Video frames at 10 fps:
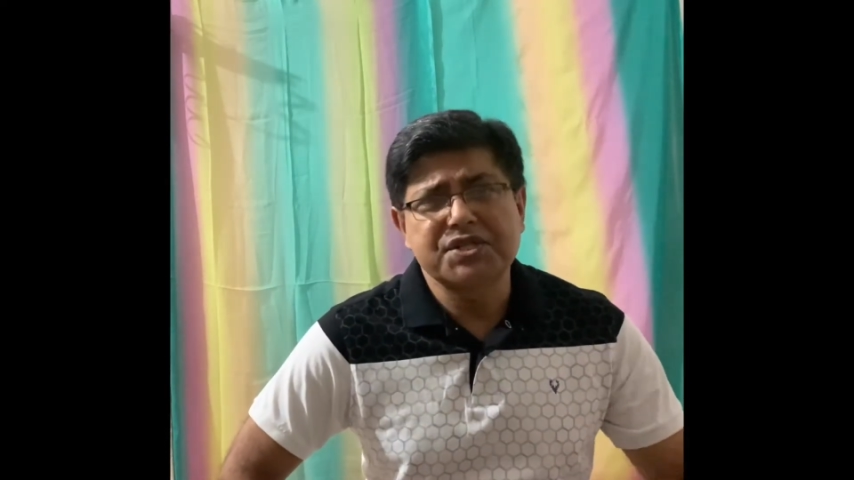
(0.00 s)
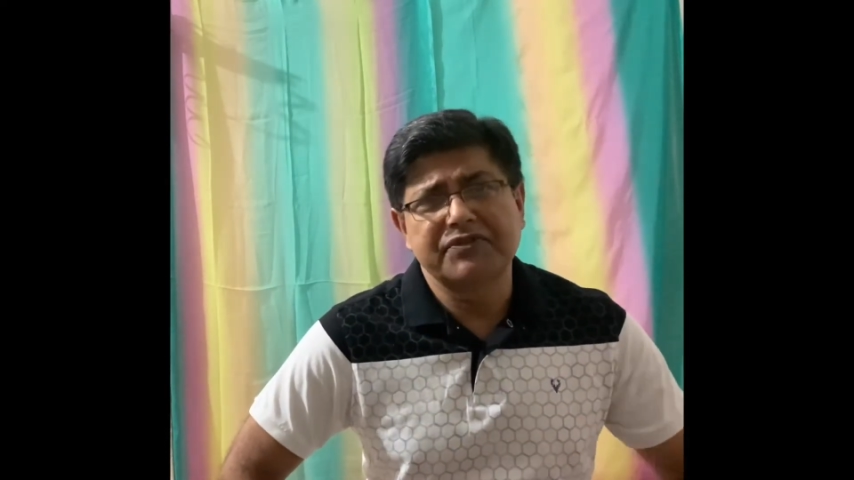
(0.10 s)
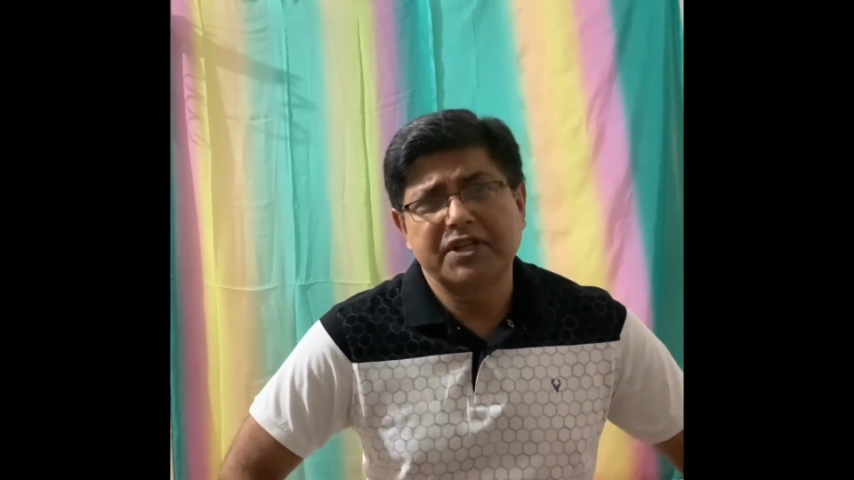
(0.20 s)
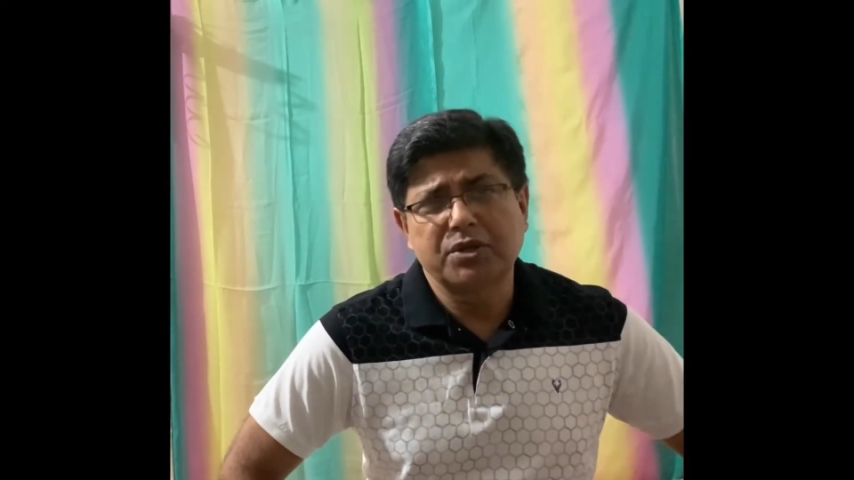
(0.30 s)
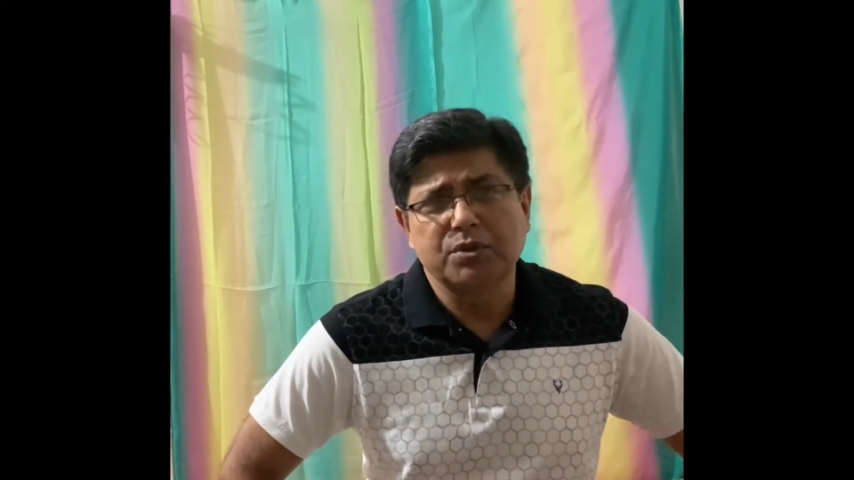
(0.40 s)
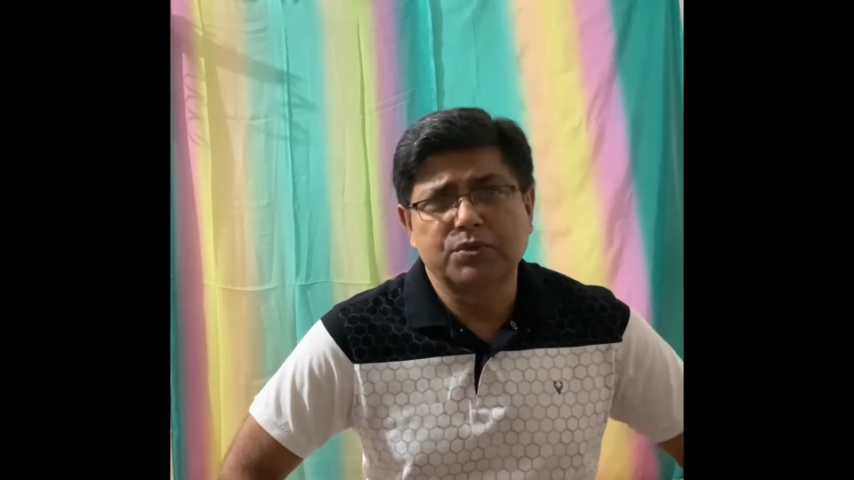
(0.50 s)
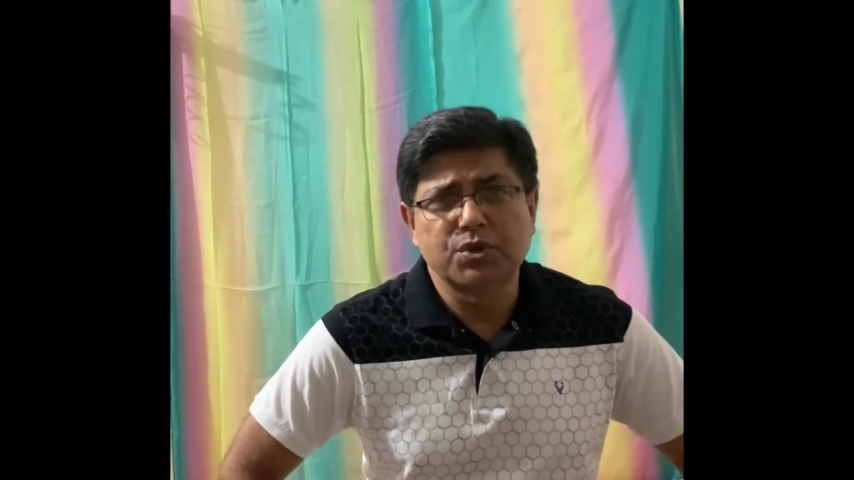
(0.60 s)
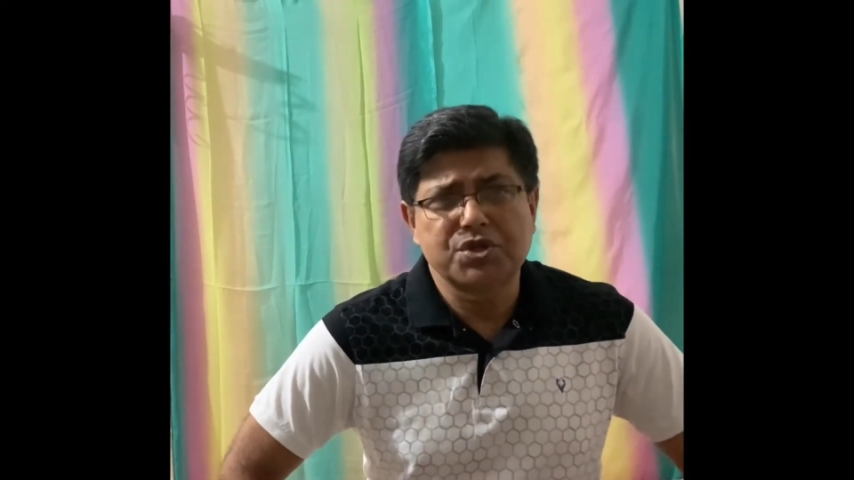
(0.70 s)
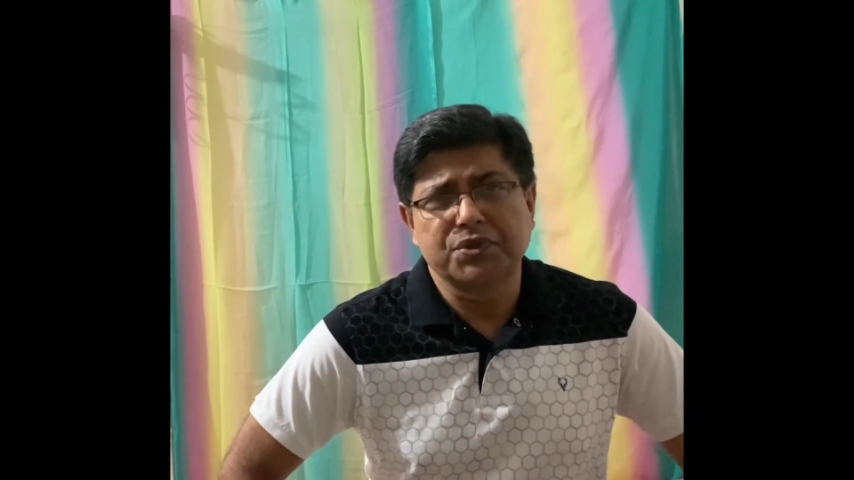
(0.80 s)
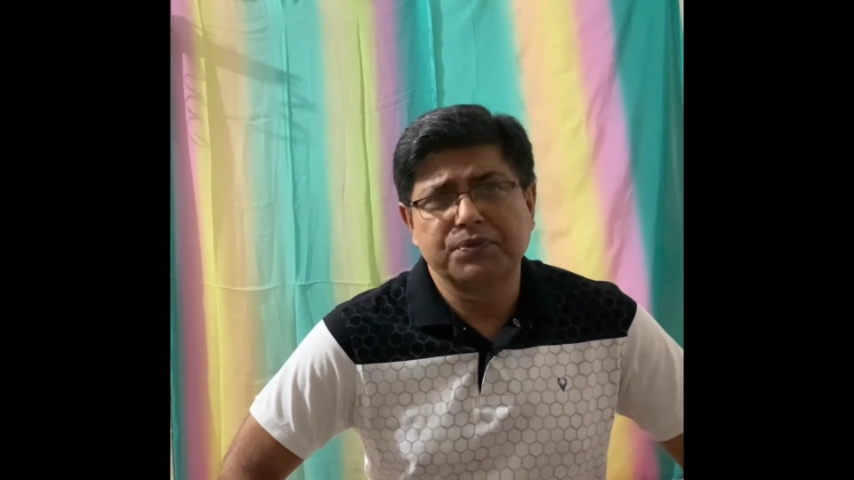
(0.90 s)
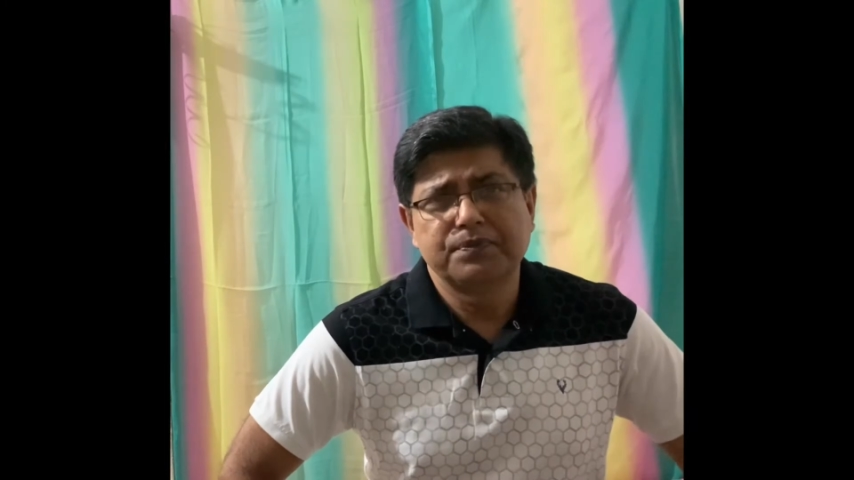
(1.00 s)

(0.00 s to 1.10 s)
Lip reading: of any commotion.